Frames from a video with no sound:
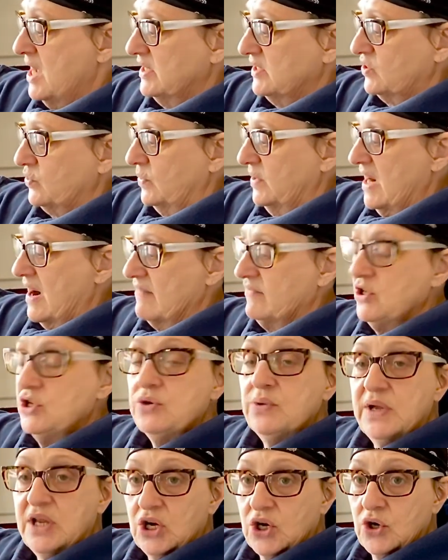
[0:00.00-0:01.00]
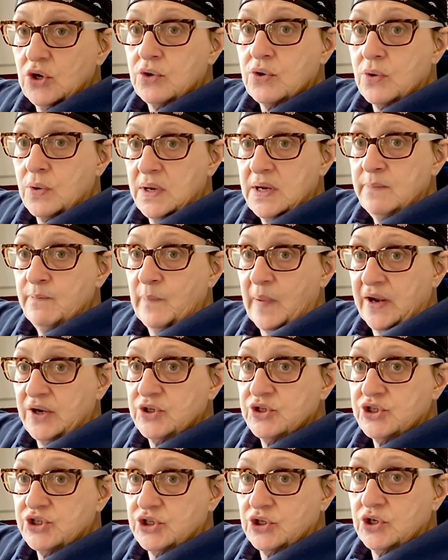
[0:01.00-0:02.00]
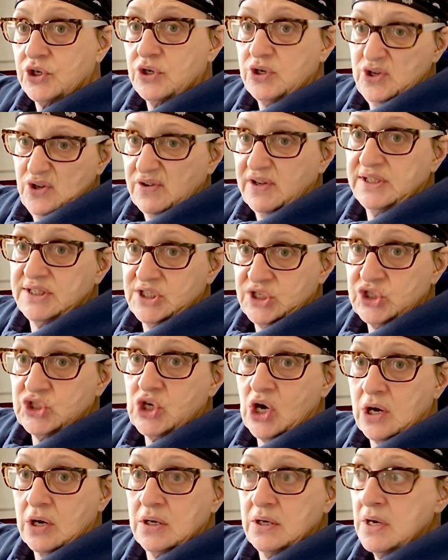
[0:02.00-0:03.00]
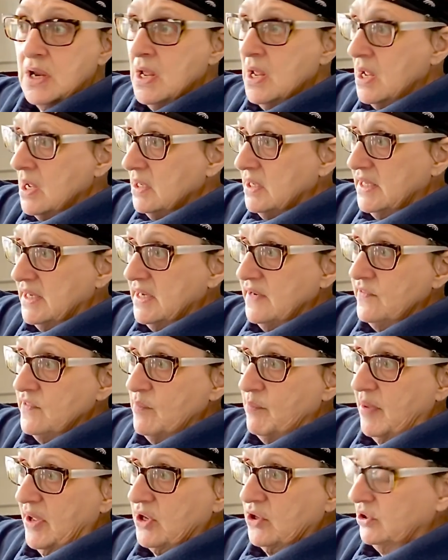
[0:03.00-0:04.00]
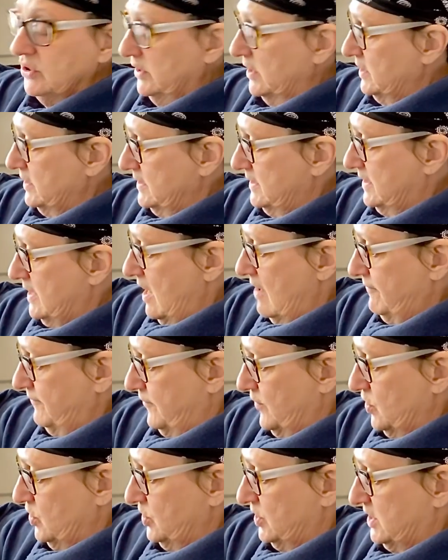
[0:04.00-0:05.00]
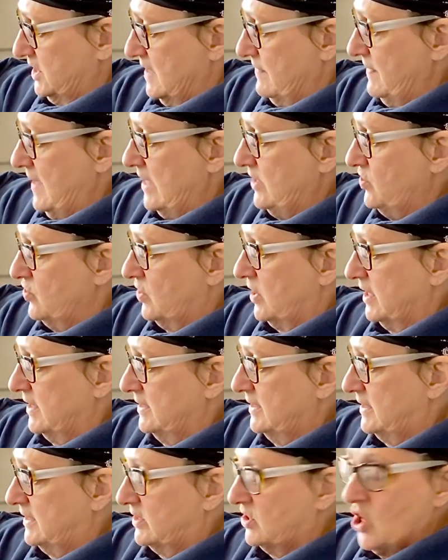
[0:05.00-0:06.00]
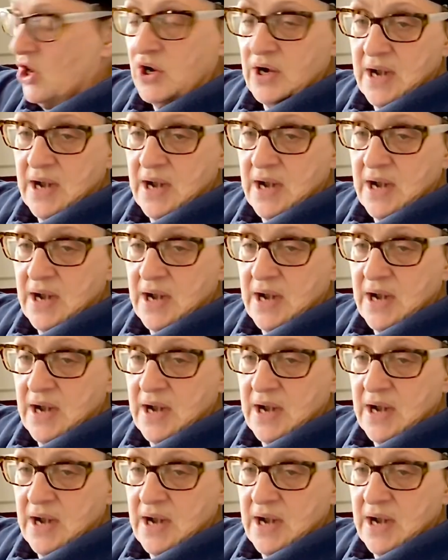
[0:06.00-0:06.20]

So whenever you hear cream, butter, sugar, you can start getting the butter a little soft first, and then you can start